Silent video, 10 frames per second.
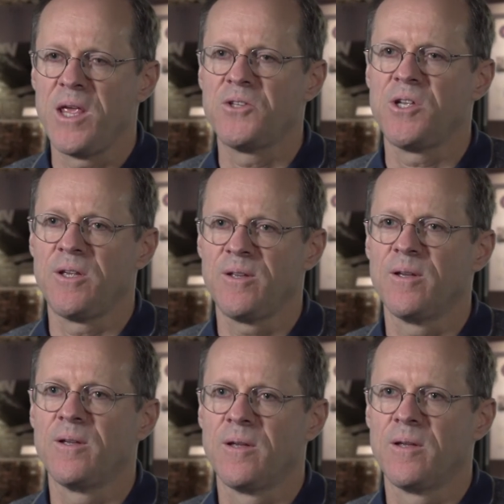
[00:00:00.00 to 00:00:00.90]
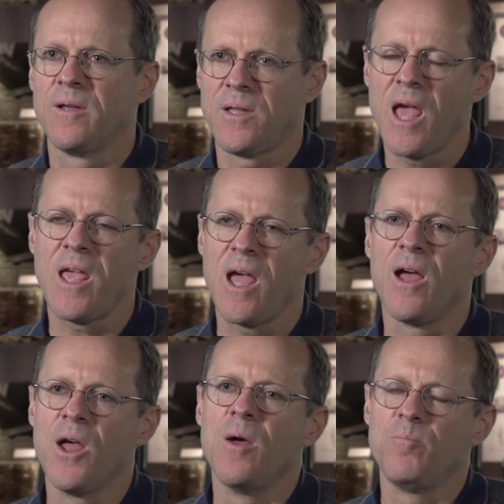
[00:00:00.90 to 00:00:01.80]
hit upon a
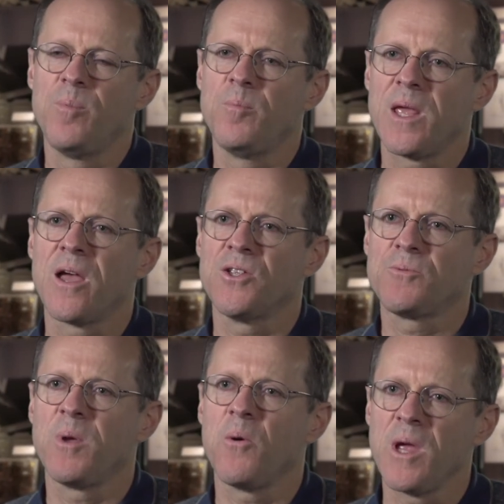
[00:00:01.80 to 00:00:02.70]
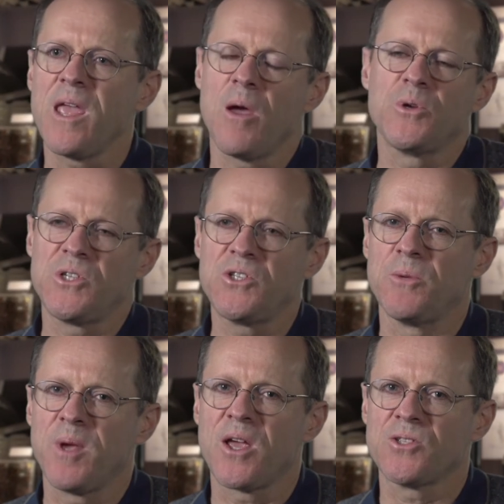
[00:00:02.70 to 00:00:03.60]
mouse? Yeah. Because it was easy,
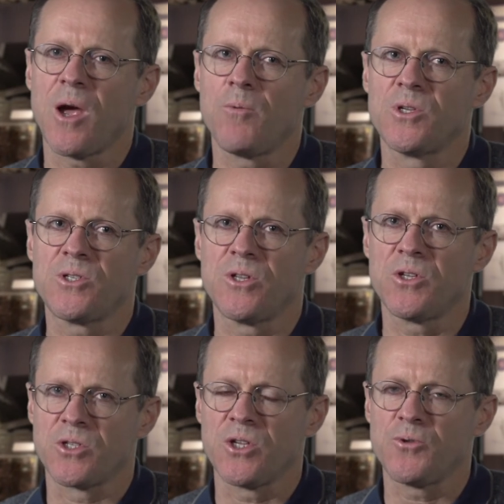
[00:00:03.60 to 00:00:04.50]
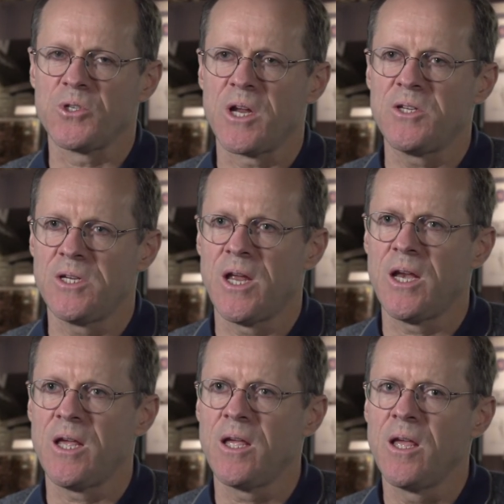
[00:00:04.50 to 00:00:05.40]
because I was this was
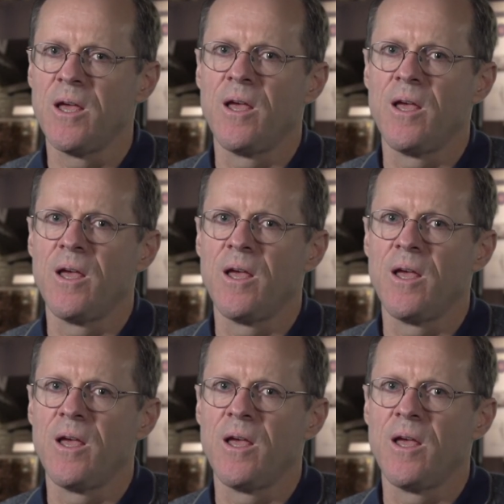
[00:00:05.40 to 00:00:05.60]
1980.